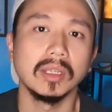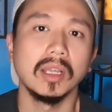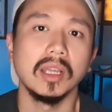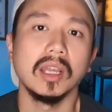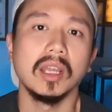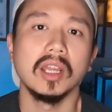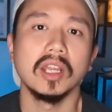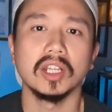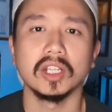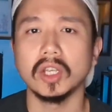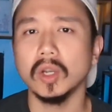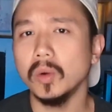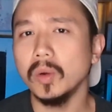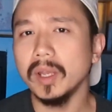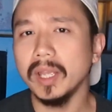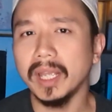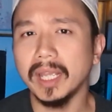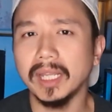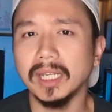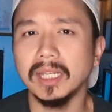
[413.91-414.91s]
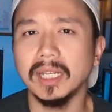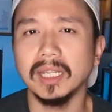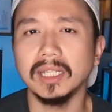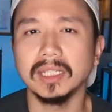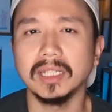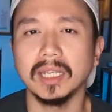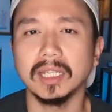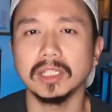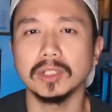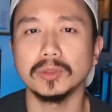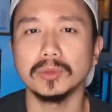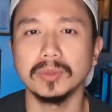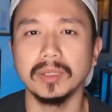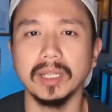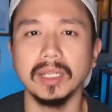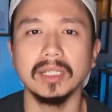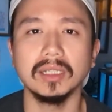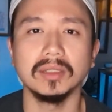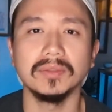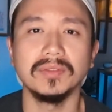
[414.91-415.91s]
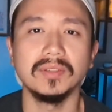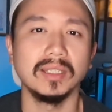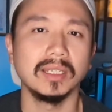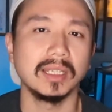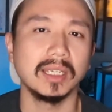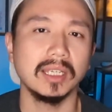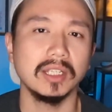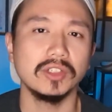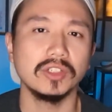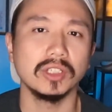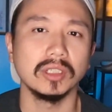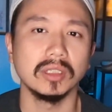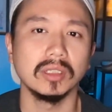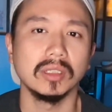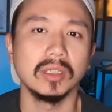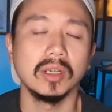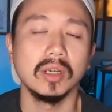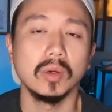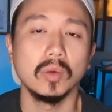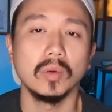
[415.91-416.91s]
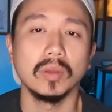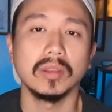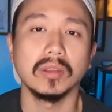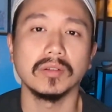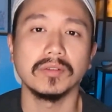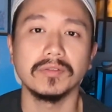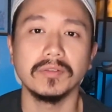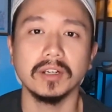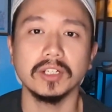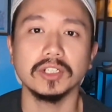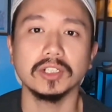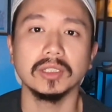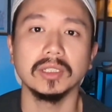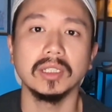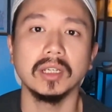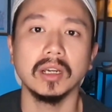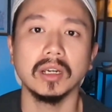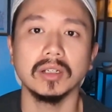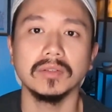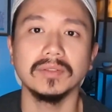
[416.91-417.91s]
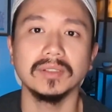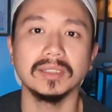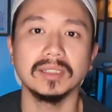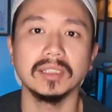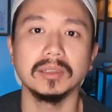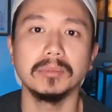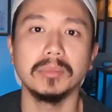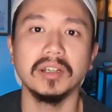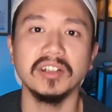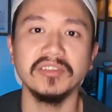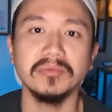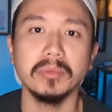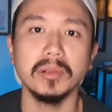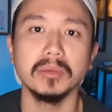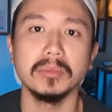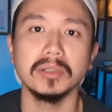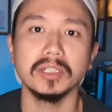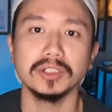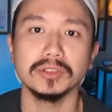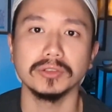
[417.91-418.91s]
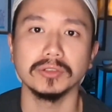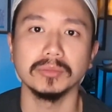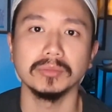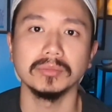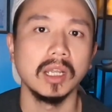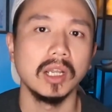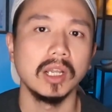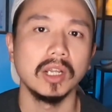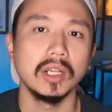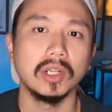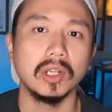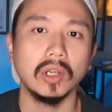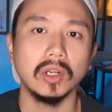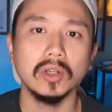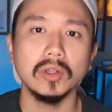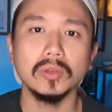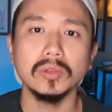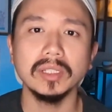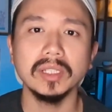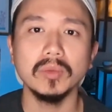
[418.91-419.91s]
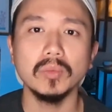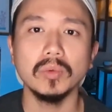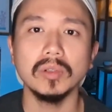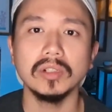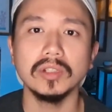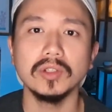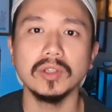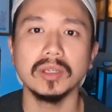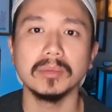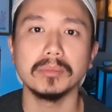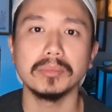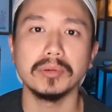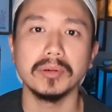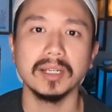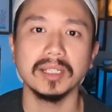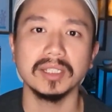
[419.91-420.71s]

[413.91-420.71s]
go ahead and get creative in the kitchen with your freshly harvested puffball mushroom. Not only will you impress your